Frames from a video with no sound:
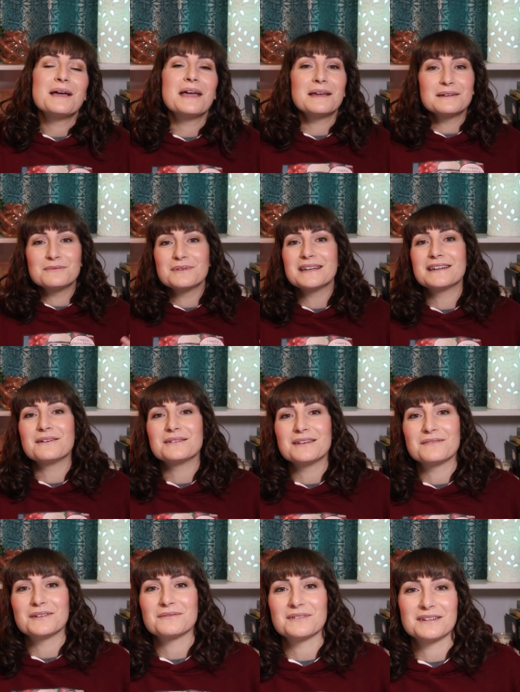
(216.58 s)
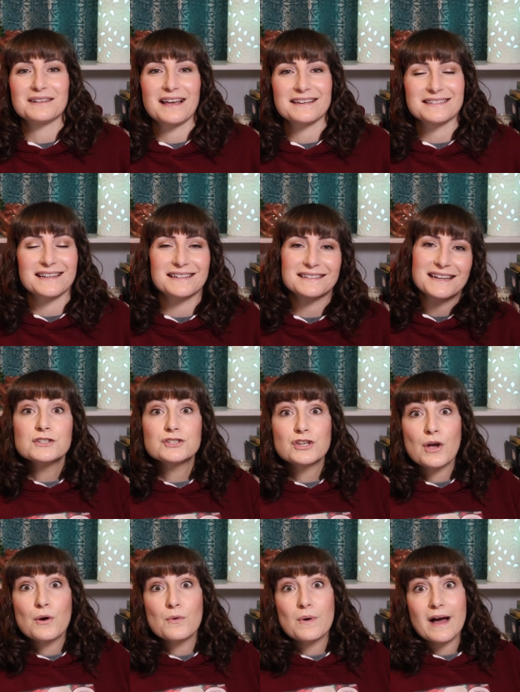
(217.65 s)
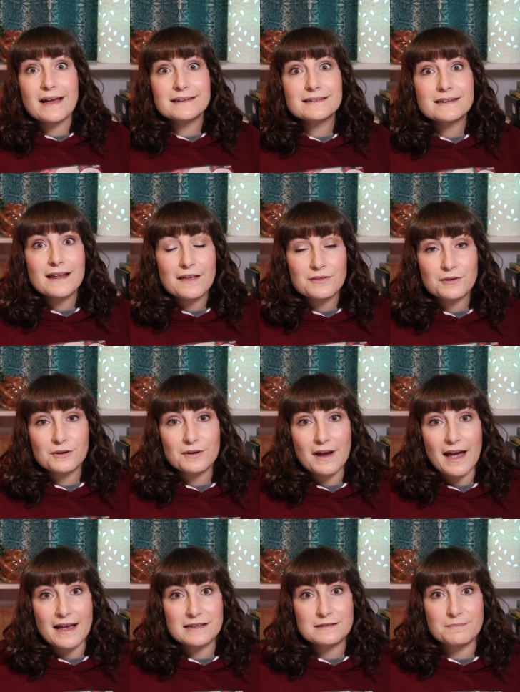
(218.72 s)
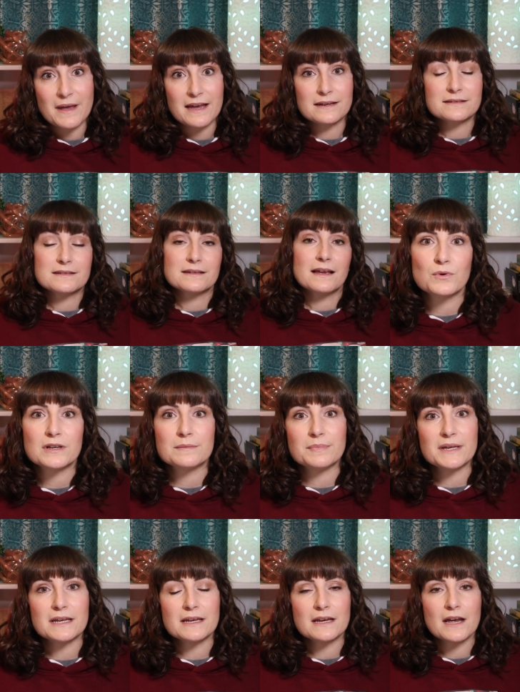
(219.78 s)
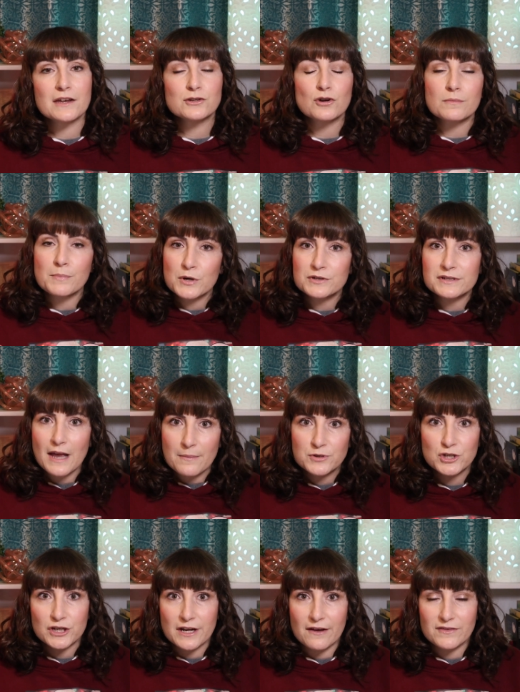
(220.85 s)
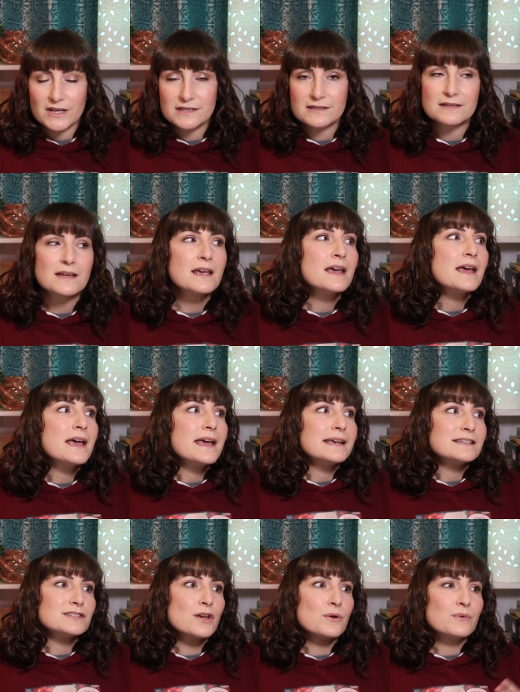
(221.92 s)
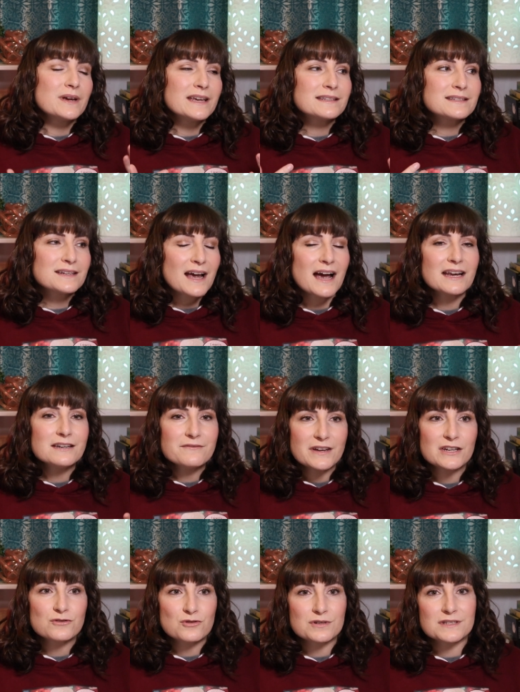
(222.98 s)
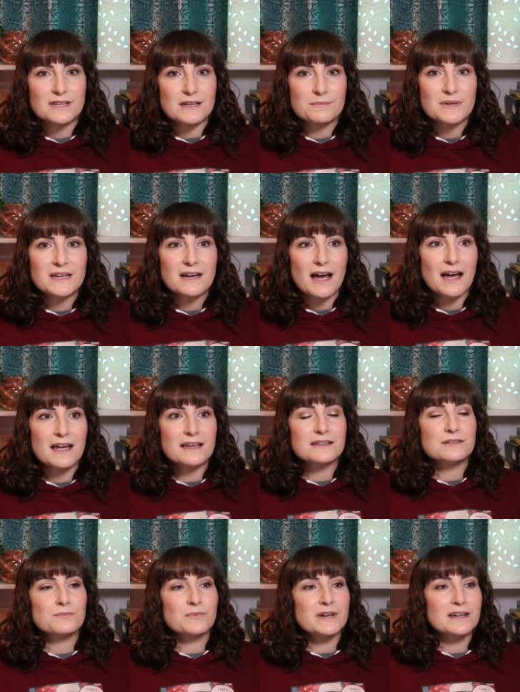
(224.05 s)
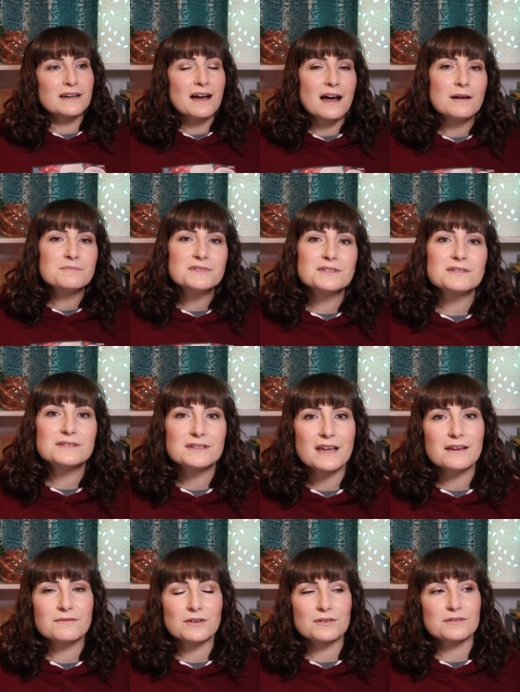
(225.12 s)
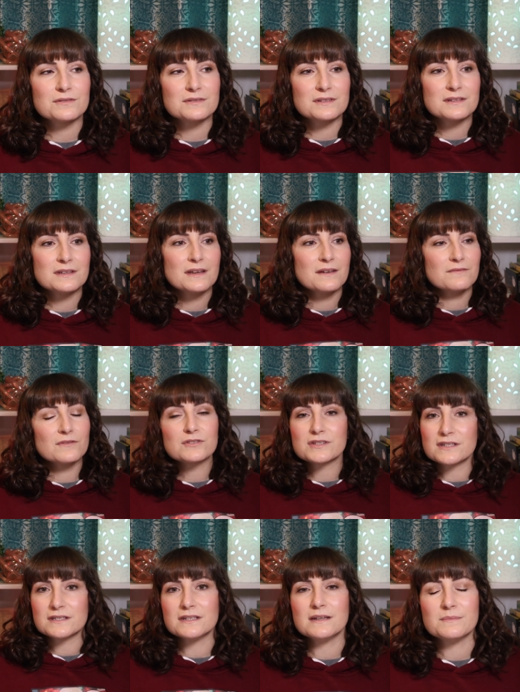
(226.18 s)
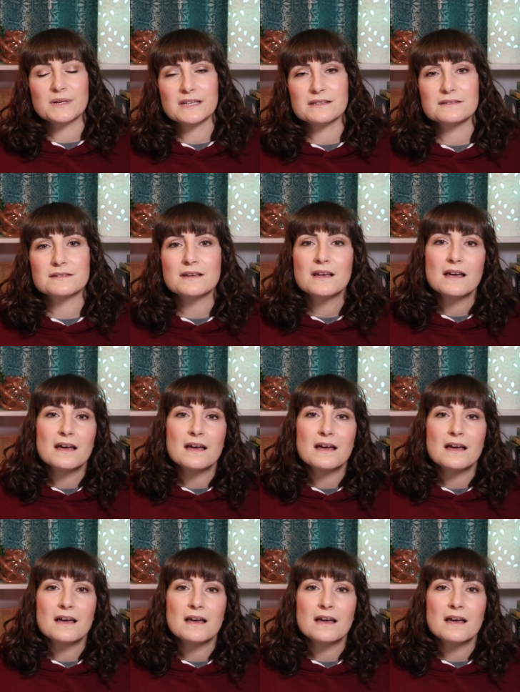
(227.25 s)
And we don't even realize it. So another aspect would be your perception of it. So it's kind of interesting because when it comes to saviors versus demons,